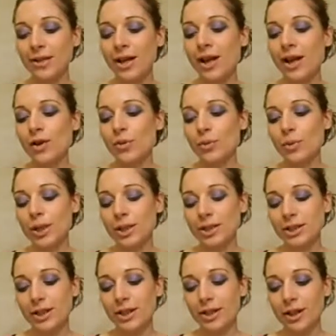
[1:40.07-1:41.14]
which
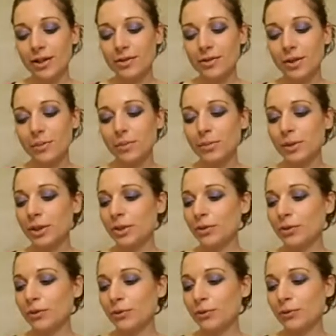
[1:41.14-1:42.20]
is a
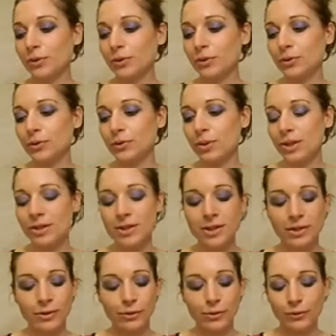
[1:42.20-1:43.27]
beautiful, this is called
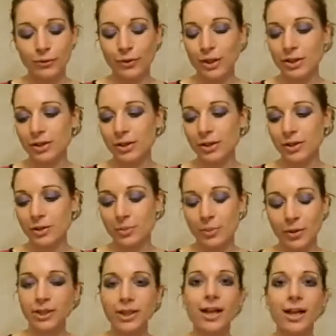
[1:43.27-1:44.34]
Vintage
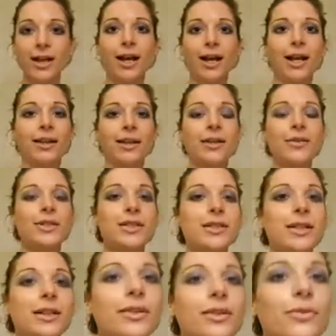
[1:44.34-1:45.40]
Polish, and there is
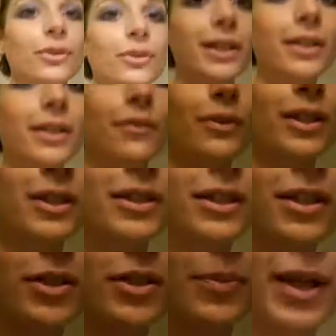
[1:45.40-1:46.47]
something really vintage
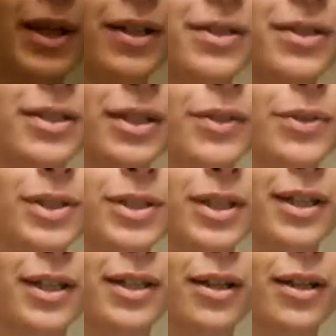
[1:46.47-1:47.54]
about it which I
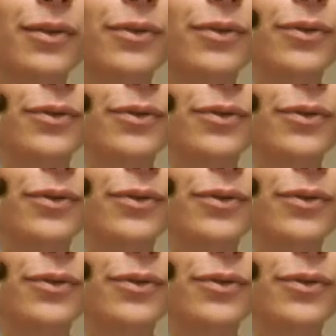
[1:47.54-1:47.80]
love,